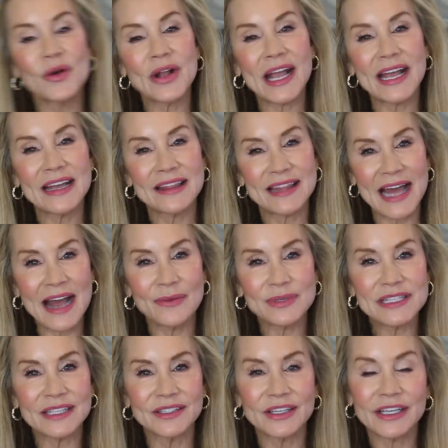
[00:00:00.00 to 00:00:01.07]
Okay, that
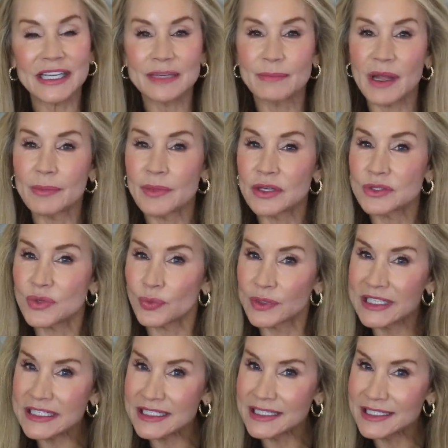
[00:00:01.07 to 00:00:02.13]
was a look at my most
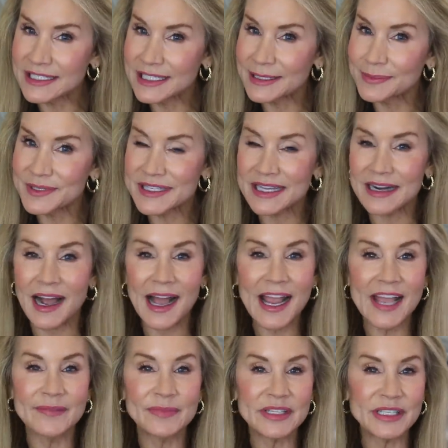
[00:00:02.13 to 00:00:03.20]
recent tips that I
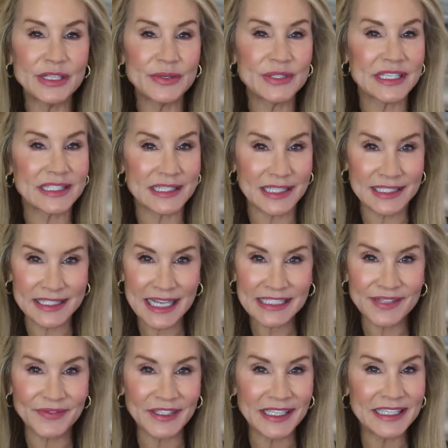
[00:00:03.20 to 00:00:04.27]
have been using
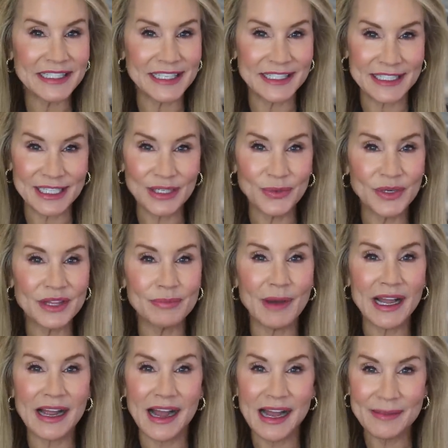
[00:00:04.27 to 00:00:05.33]
successfully to deal with
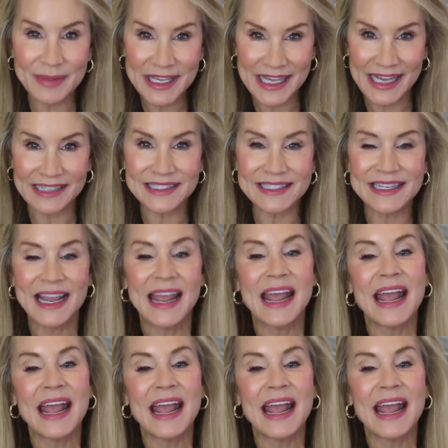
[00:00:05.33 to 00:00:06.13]
my IBS.